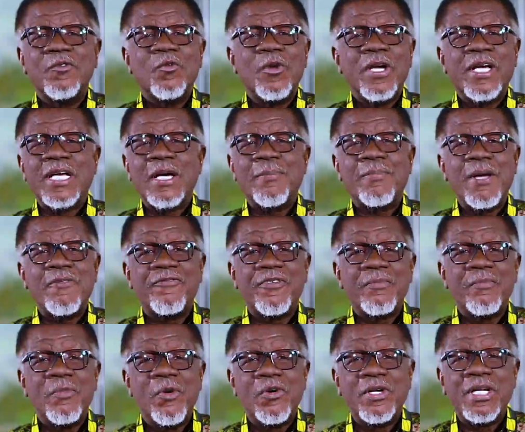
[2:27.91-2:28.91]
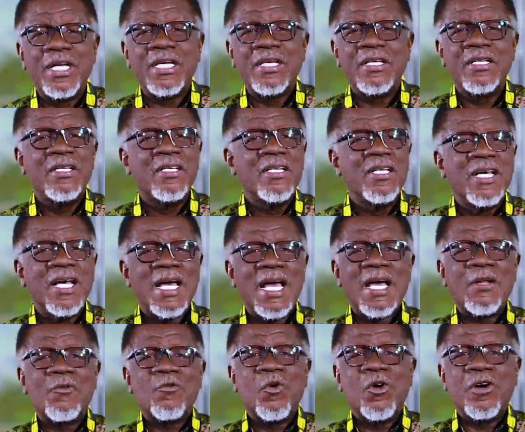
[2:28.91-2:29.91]
Wake up every morning
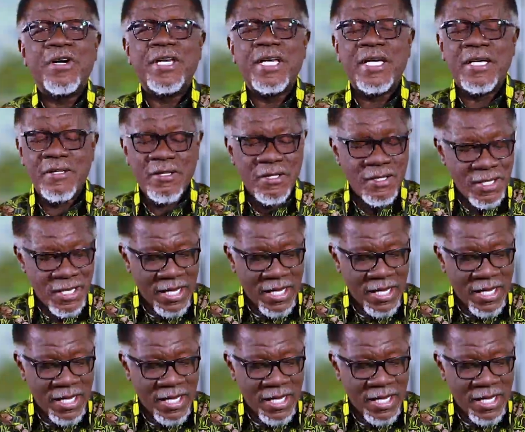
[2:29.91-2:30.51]
and walking.